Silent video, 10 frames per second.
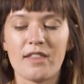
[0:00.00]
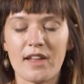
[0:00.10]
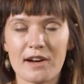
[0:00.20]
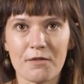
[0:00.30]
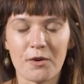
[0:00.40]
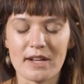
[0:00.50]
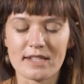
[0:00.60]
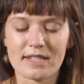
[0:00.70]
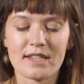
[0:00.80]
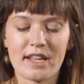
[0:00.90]
their
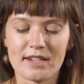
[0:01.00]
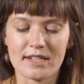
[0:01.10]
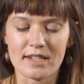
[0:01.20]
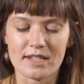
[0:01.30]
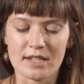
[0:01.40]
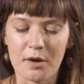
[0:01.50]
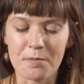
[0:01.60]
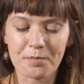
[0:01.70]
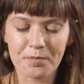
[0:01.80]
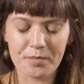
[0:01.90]
voice, their system.